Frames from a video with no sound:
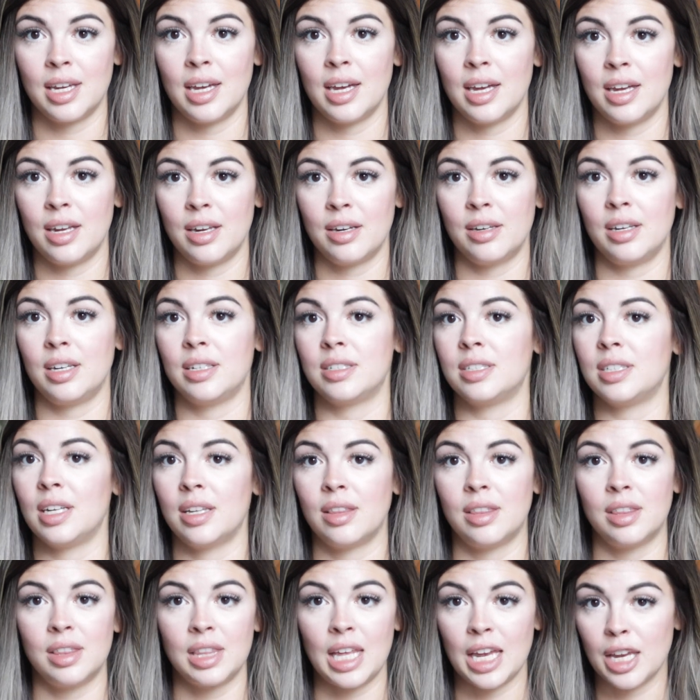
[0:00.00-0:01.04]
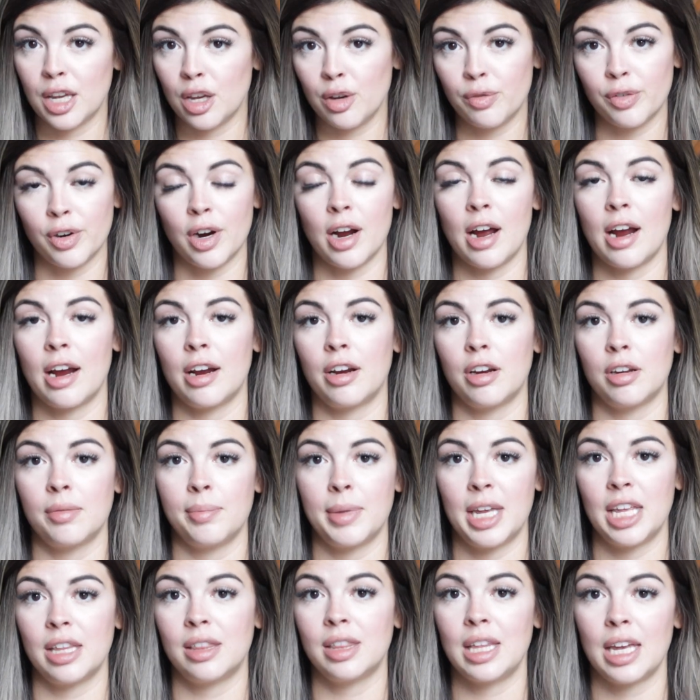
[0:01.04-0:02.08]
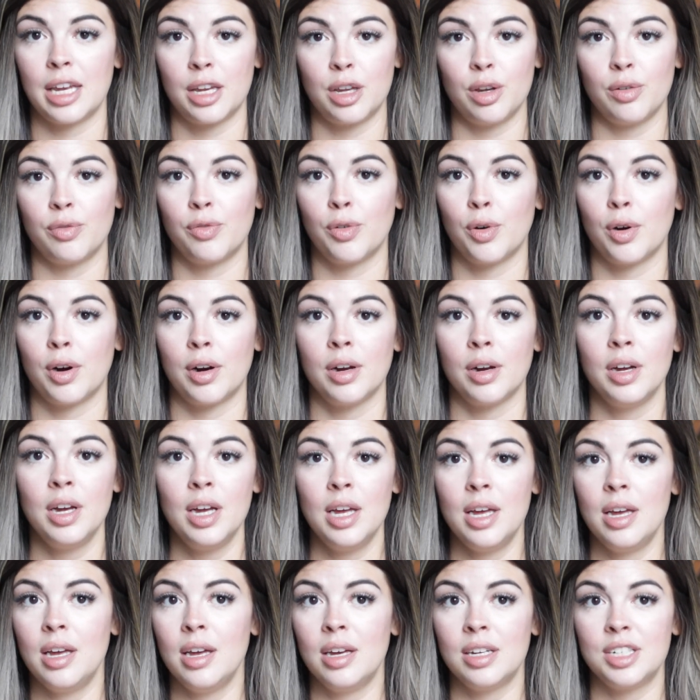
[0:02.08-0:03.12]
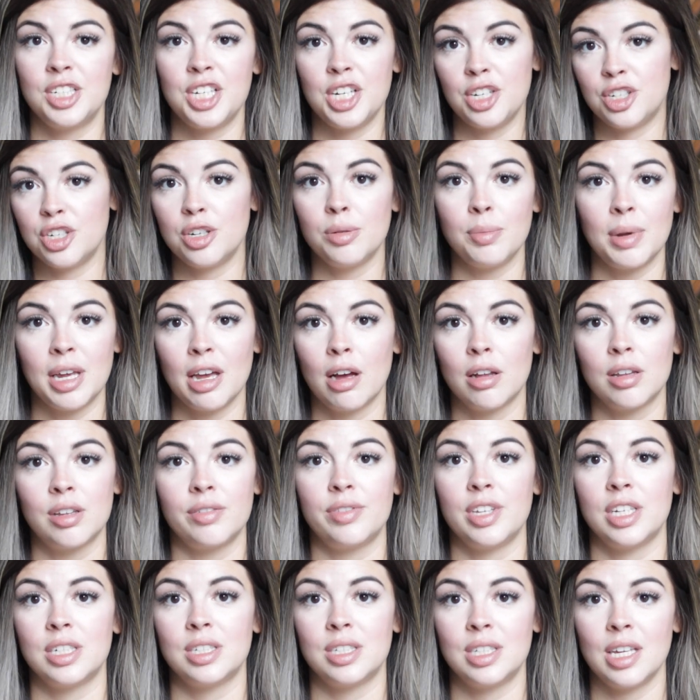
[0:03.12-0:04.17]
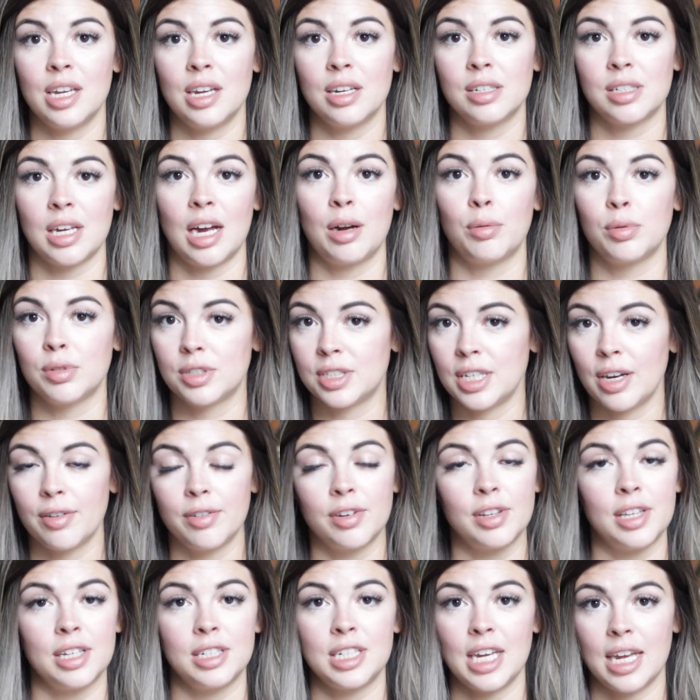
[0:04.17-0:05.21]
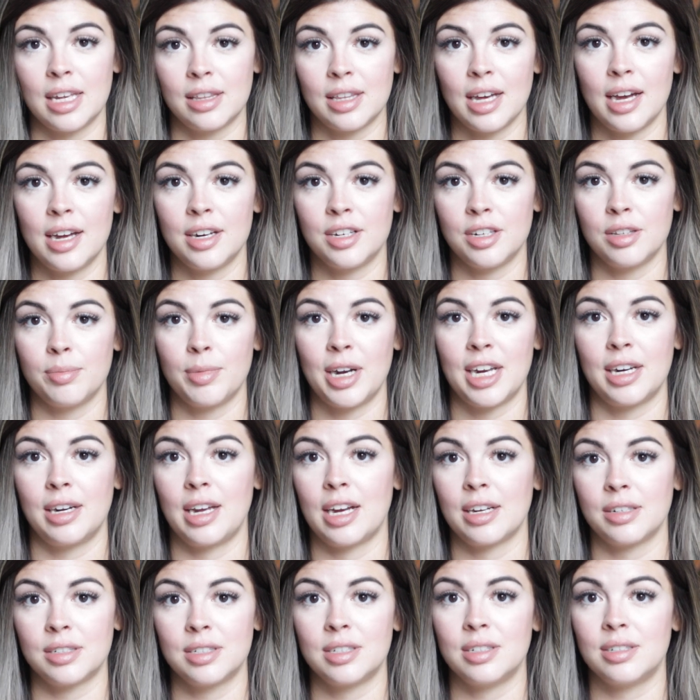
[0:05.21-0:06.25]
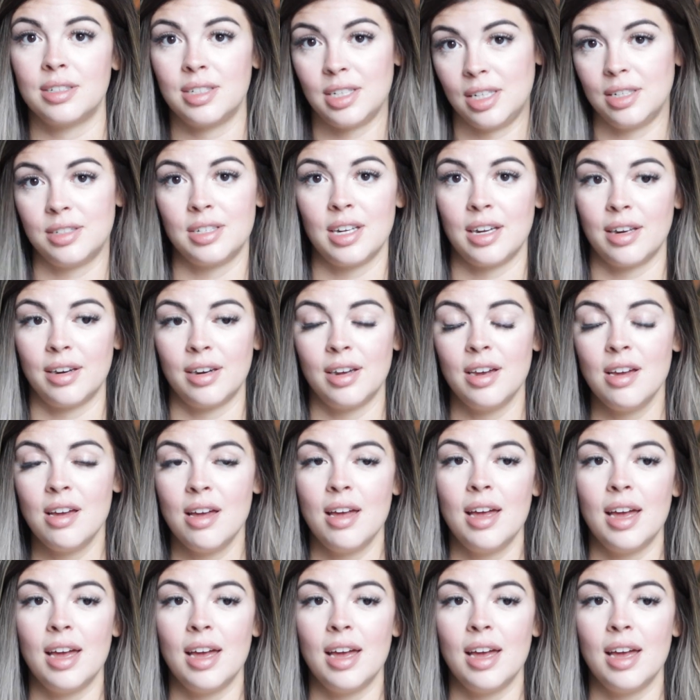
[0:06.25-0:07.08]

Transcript: the end and said, thank you for hiring me. Thank you for teaching me all of these things. I will definitely take that into my next season.